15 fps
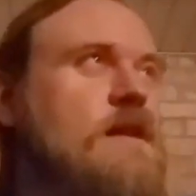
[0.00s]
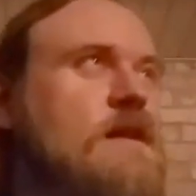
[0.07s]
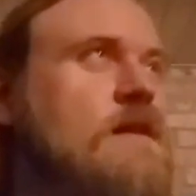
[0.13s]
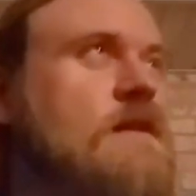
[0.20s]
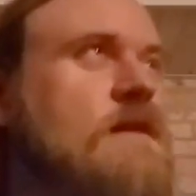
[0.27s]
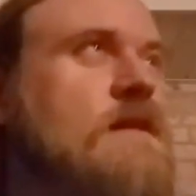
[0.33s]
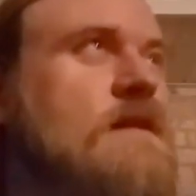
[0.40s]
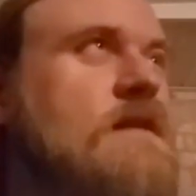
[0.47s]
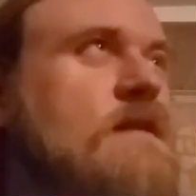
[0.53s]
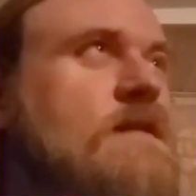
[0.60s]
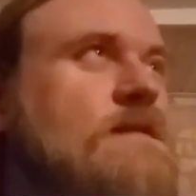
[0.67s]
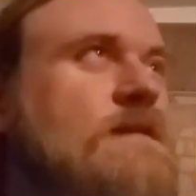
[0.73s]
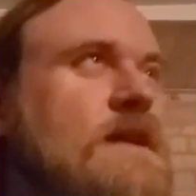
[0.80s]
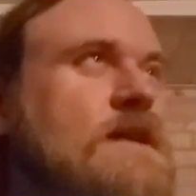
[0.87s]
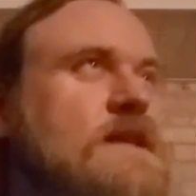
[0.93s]
and
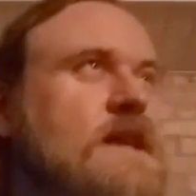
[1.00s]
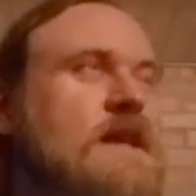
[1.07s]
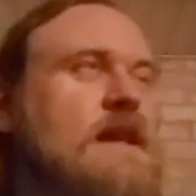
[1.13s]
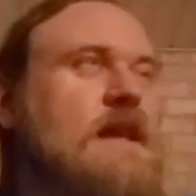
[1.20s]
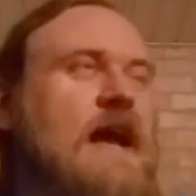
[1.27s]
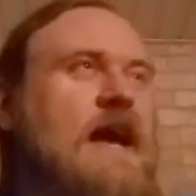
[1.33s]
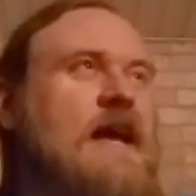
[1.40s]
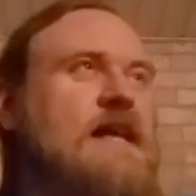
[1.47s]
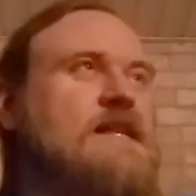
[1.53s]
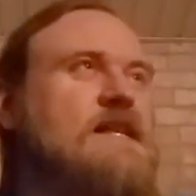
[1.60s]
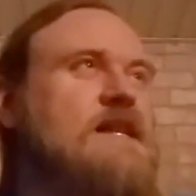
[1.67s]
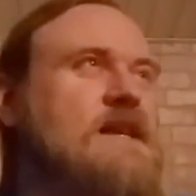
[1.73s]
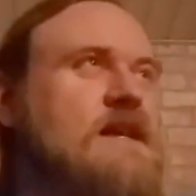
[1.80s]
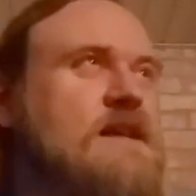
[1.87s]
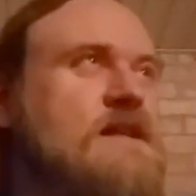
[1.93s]
things get
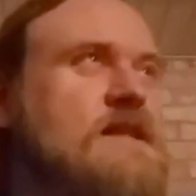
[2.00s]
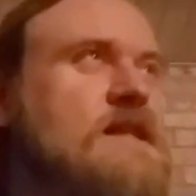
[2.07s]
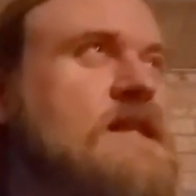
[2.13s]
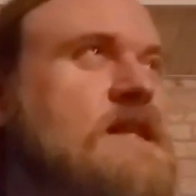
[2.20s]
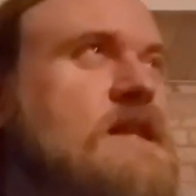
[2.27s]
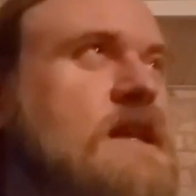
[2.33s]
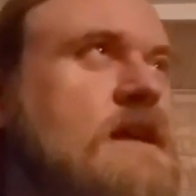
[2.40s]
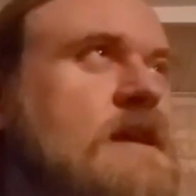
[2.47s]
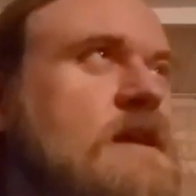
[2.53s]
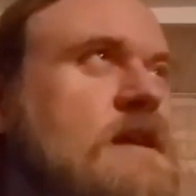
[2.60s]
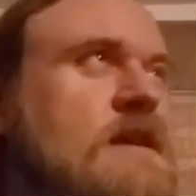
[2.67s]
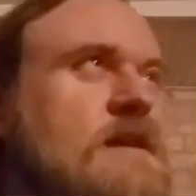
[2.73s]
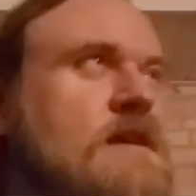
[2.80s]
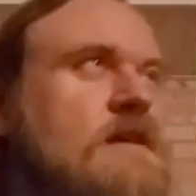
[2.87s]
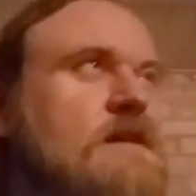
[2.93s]
nasty and
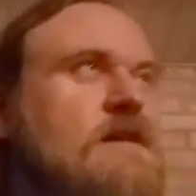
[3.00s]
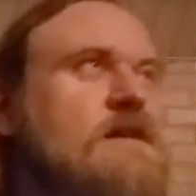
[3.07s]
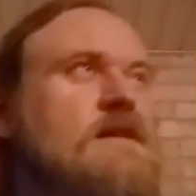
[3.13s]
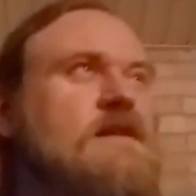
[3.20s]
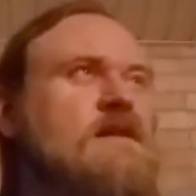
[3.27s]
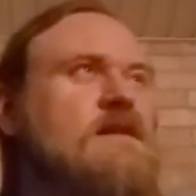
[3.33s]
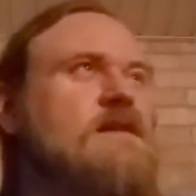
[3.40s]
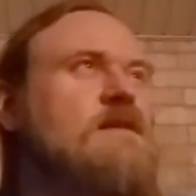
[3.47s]
stinky and,